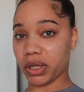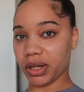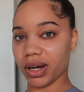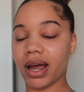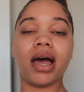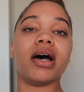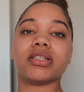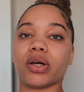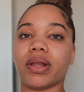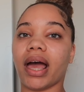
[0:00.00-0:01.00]
here
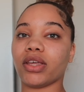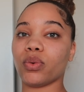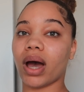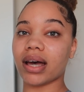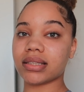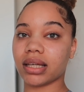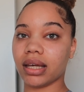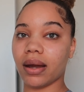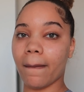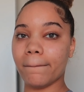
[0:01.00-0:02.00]
so that you guys
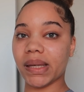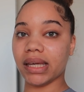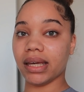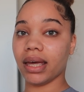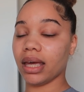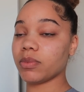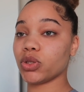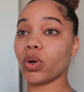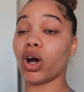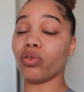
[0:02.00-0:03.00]
can be hip
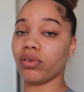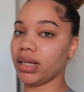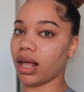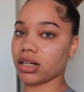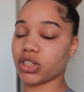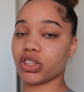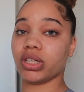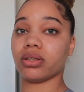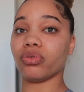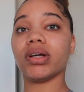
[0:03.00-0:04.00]
to her relaunch because
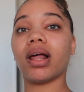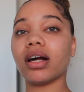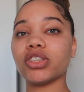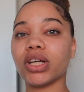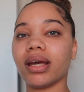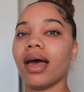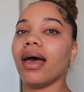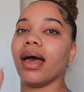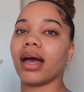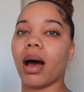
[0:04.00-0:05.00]
she is relaunching
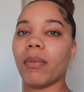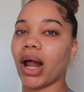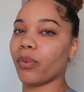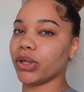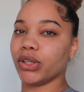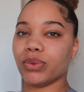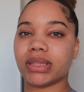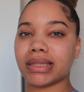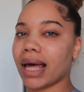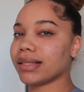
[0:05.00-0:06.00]
and coming out with new
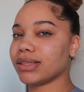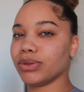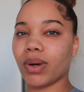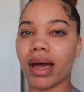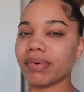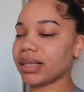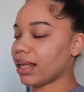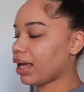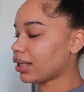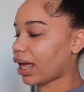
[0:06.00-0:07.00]
sets, new everything.